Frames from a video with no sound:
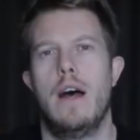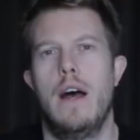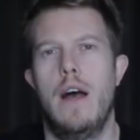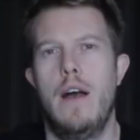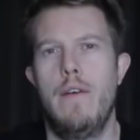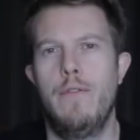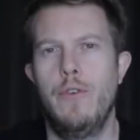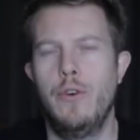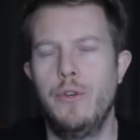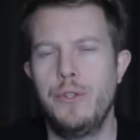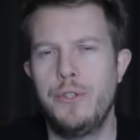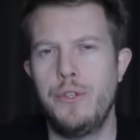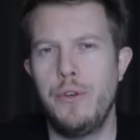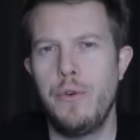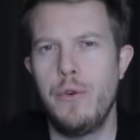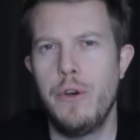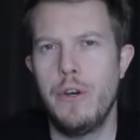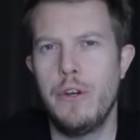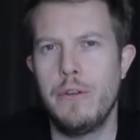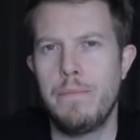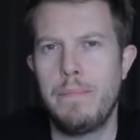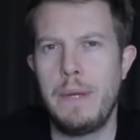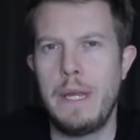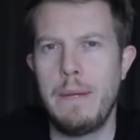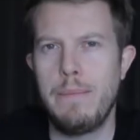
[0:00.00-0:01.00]
I've also
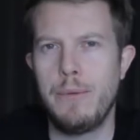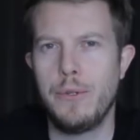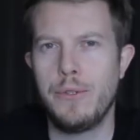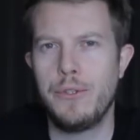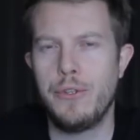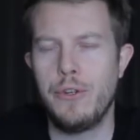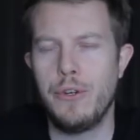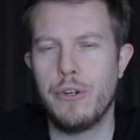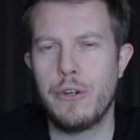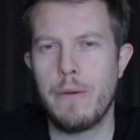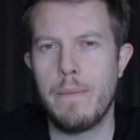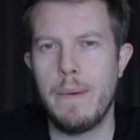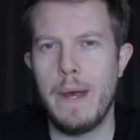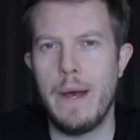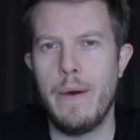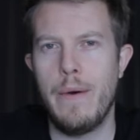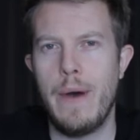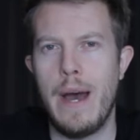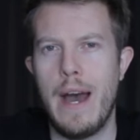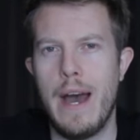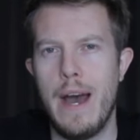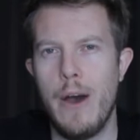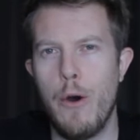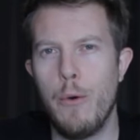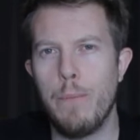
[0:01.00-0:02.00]
heard people talk about
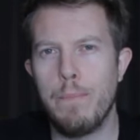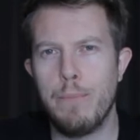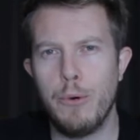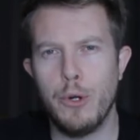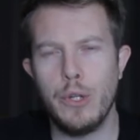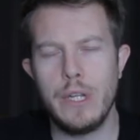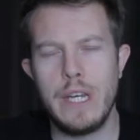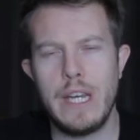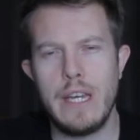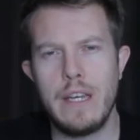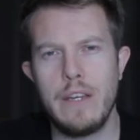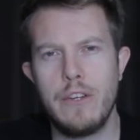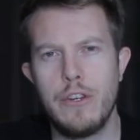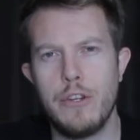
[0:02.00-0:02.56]
how bullying